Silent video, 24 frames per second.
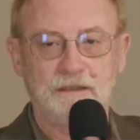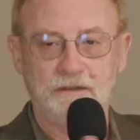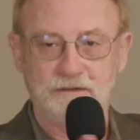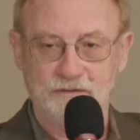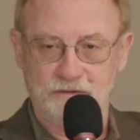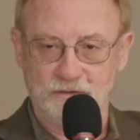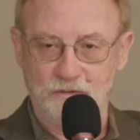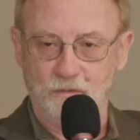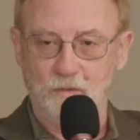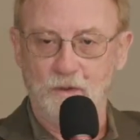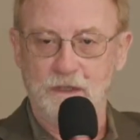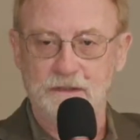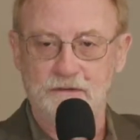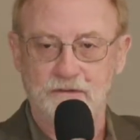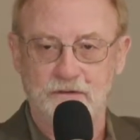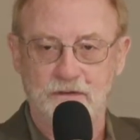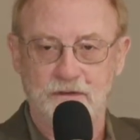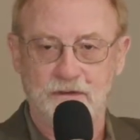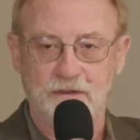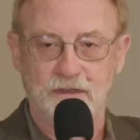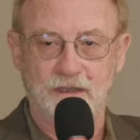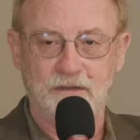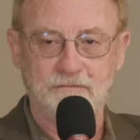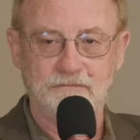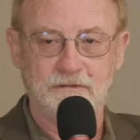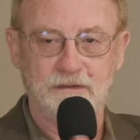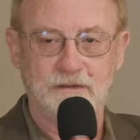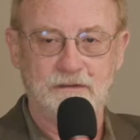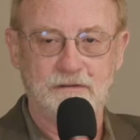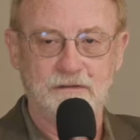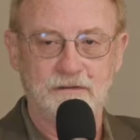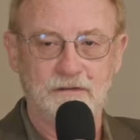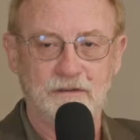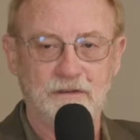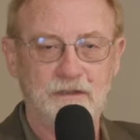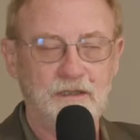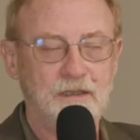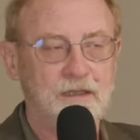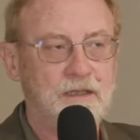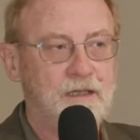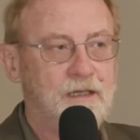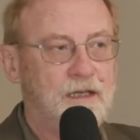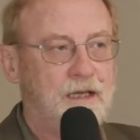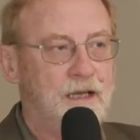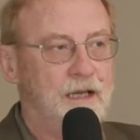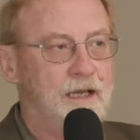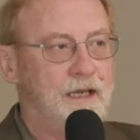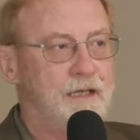years at Western Governors,
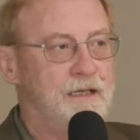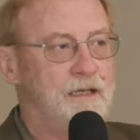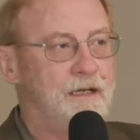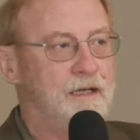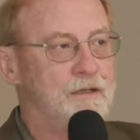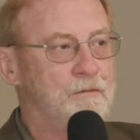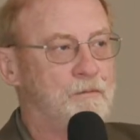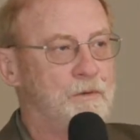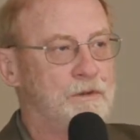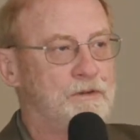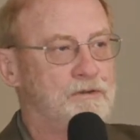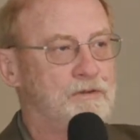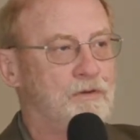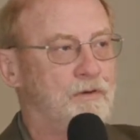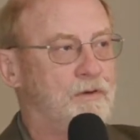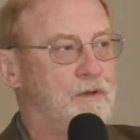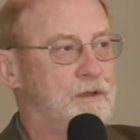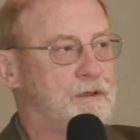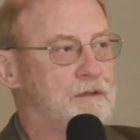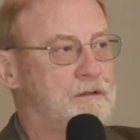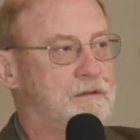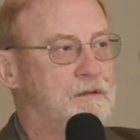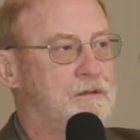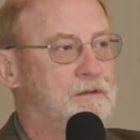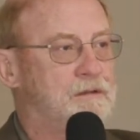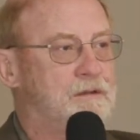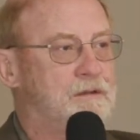and I would talk